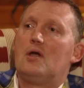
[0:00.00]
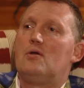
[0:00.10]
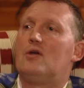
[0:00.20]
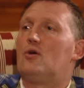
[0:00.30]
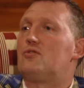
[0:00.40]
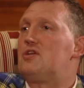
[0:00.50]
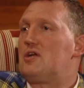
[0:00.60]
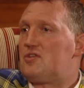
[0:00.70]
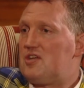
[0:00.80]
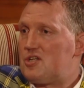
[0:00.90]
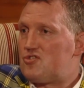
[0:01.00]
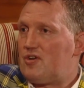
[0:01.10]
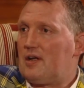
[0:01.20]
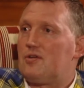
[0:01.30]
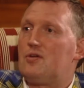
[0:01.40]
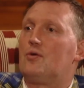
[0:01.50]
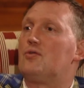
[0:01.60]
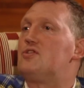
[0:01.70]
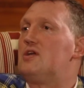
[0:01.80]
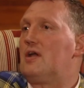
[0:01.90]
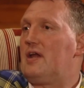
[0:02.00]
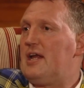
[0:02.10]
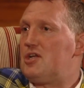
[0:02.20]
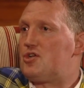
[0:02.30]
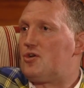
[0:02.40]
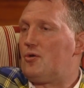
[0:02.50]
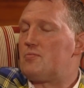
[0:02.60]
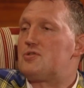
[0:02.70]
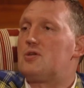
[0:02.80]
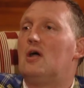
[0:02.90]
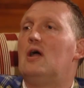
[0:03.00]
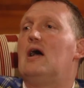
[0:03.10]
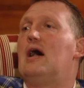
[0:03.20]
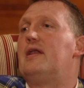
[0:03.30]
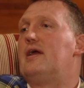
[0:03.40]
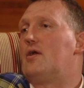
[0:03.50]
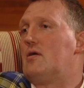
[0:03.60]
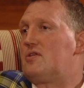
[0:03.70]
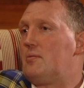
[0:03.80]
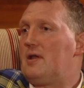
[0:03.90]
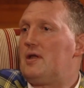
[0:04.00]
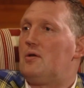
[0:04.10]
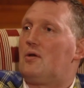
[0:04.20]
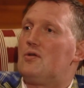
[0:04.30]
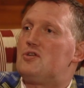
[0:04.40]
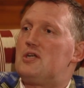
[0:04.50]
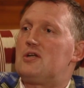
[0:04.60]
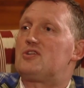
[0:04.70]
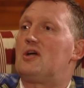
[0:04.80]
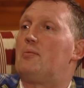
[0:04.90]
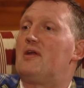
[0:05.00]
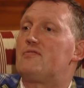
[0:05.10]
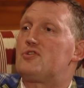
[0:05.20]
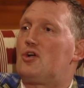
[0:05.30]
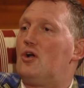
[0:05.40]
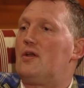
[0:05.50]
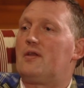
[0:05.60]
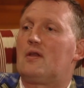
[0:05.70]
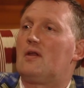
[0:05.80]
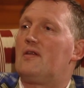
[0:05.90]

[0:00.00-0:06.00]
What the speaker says: you go to your district, you go to your age groups, and then ultimately you could see yourself playing for Scotland.